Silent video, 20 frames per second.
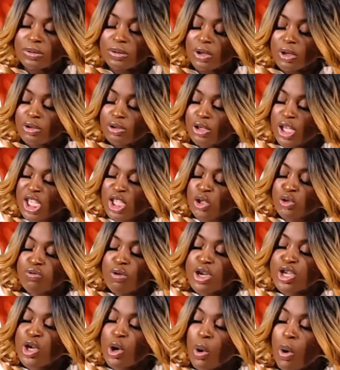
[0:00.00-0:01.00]
destroy
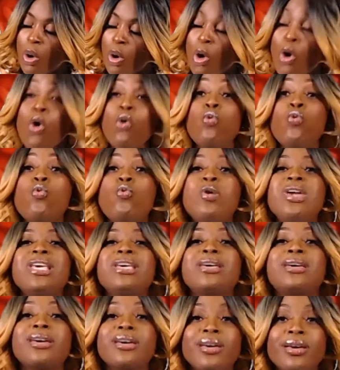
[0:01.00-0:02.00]
your whole
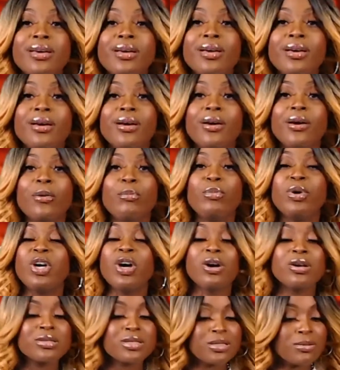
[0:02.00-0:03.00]
week
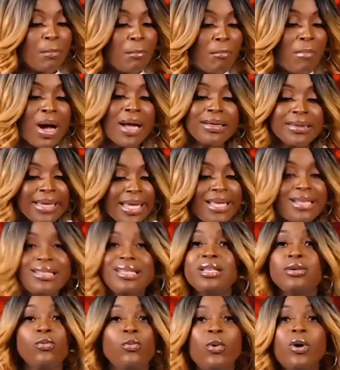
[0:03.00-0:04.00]
because Monday
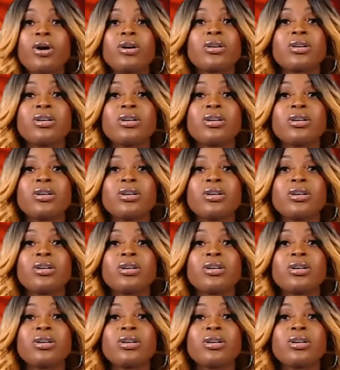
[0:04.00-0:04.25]
didn't work.